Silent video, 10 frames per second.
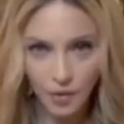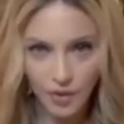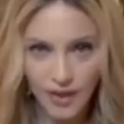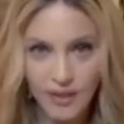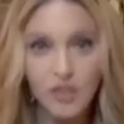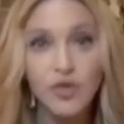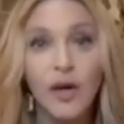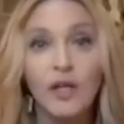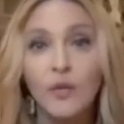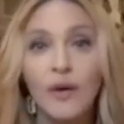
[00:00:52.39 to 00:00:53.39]
Don't kiss
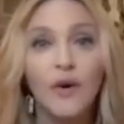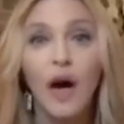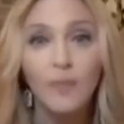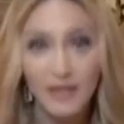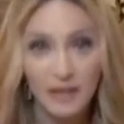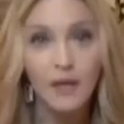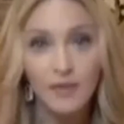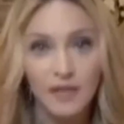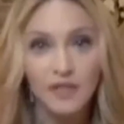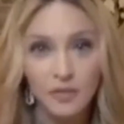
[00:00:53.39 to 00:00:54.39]
Drake no matter how many
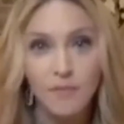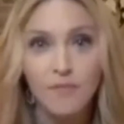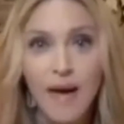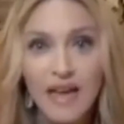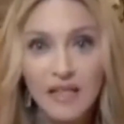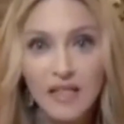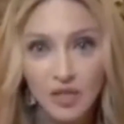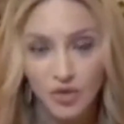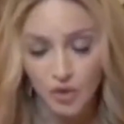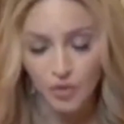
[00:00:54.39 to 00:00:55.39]
times he begs
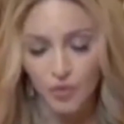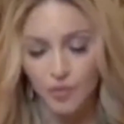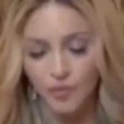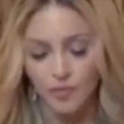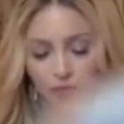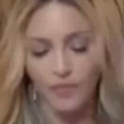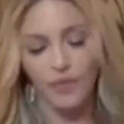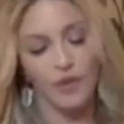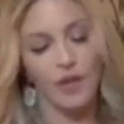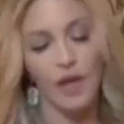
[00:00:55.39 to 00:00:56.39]
you to.